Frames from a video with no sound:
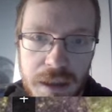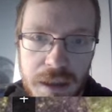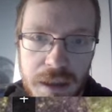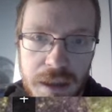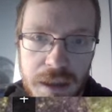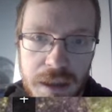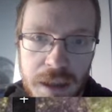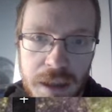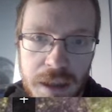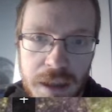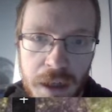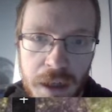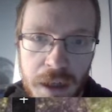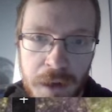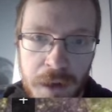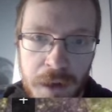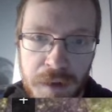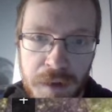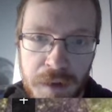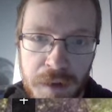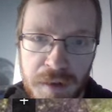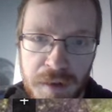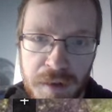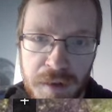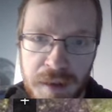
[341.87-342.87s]
Oh, I was going to
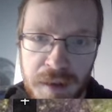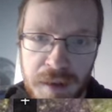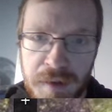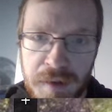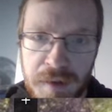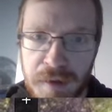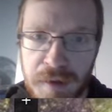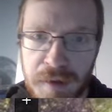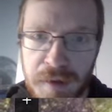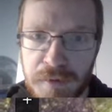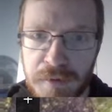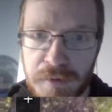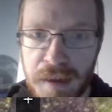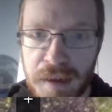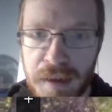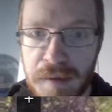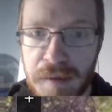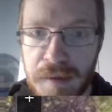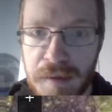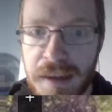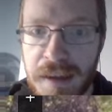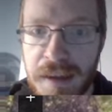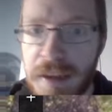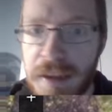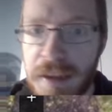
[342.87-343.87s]
say it's this Greece with the yellow
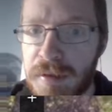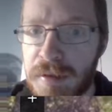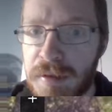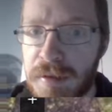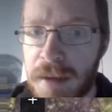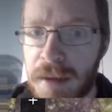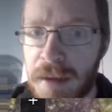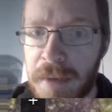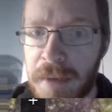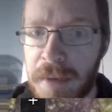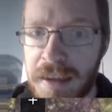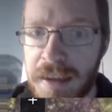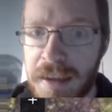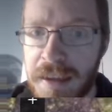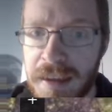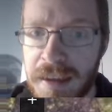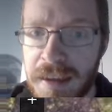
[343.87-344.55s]
sign, but I think that's an